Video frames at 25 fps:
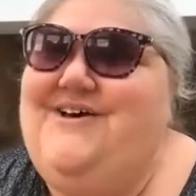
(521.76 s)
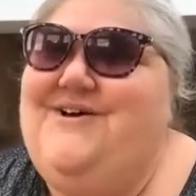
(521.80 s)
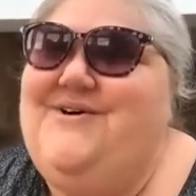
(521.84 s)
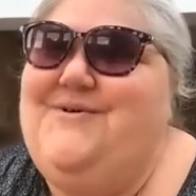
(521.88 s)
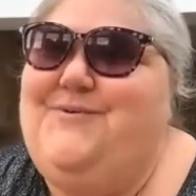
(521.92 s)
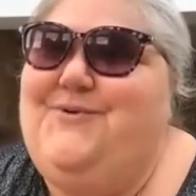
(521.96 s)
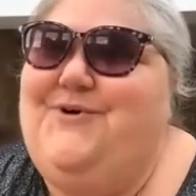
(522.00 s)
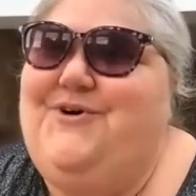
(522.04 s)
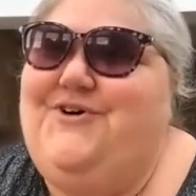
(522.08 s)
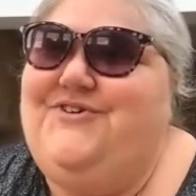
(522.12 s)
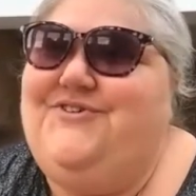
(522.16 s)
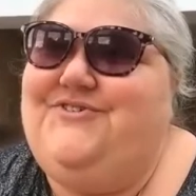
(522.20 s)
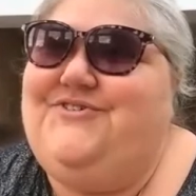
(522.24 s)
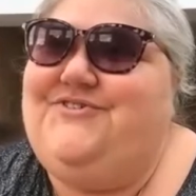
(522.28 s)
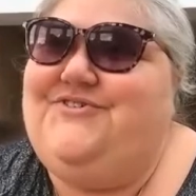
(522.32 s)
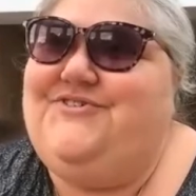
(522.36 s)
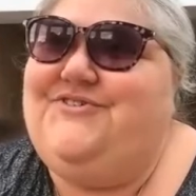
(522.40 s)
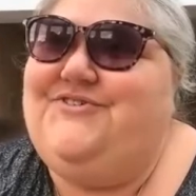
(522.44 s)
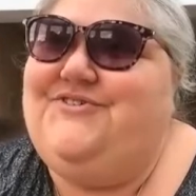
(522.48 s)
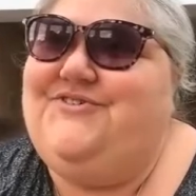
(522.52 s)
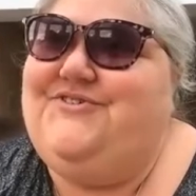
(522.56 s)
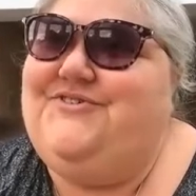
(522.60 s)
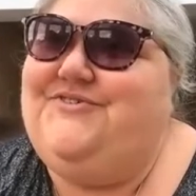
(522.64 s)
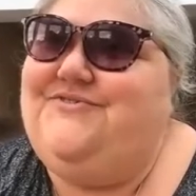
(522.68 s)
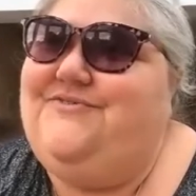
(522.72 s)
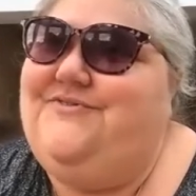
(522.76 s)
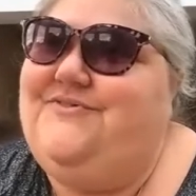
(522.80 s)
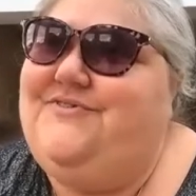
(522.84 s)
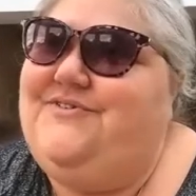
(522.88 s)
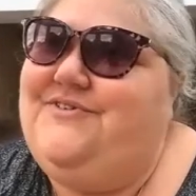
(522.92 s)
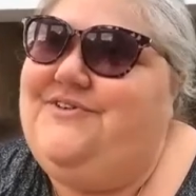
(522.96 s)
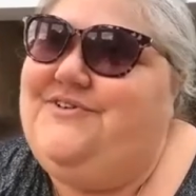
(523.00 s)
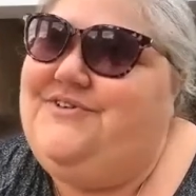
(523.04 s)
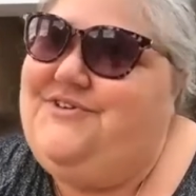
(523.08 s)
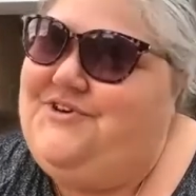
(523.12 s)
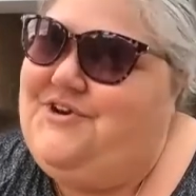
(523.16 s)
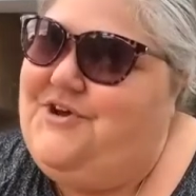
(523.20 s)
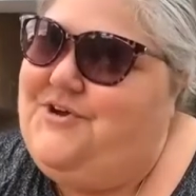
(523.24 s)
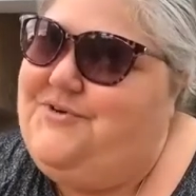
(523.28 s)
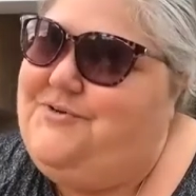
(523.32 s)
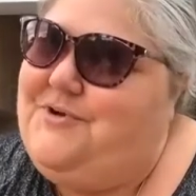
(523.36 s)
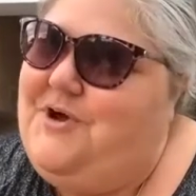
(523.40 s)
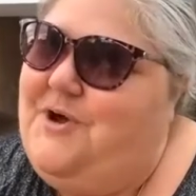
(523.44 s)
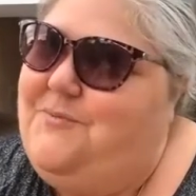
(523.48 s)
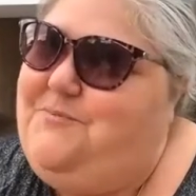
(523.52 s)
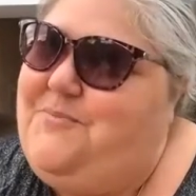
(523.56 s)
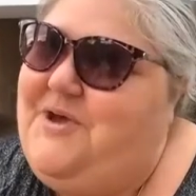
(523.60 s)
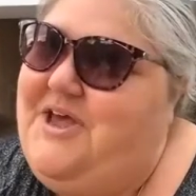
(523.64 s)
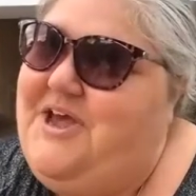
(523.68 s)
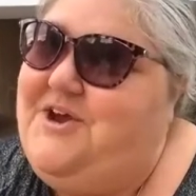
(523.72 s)
was, you know,
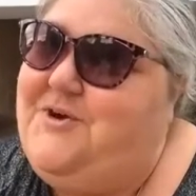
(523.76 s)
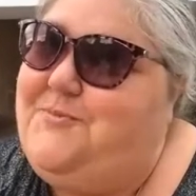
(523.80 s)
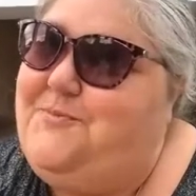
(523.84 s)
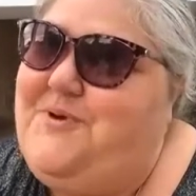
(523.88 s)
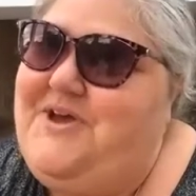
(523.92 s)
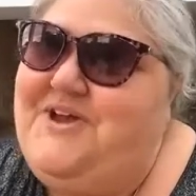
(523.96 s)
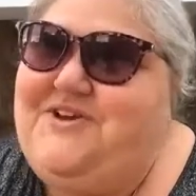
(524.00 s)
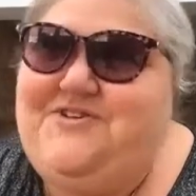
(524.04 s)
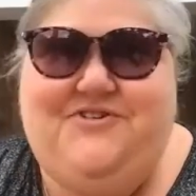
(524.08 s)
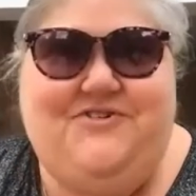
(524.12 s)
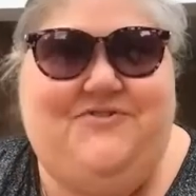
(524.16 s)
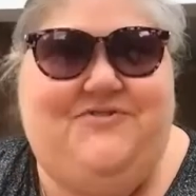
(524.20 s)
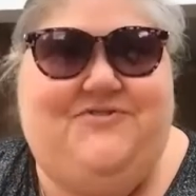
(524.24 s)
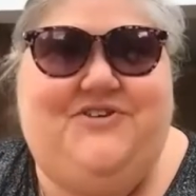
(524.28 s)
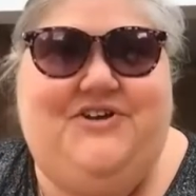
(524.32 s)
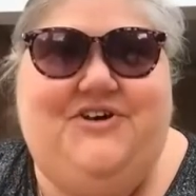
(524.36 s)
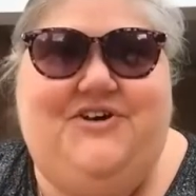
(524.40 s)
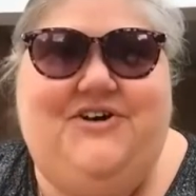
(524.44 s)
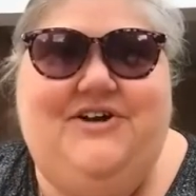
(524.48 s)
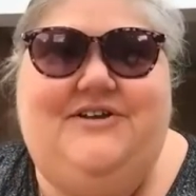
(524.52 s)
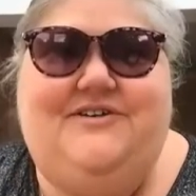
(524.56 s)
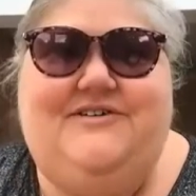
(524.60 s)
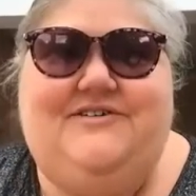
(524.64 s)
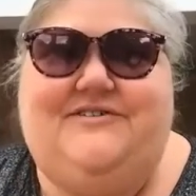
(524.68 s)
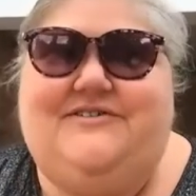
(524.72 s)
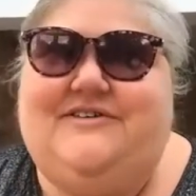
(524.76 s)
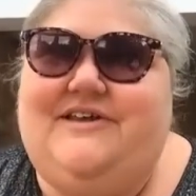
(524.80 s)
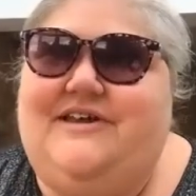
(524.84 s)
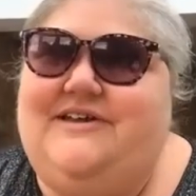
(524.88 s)
a big bit of science,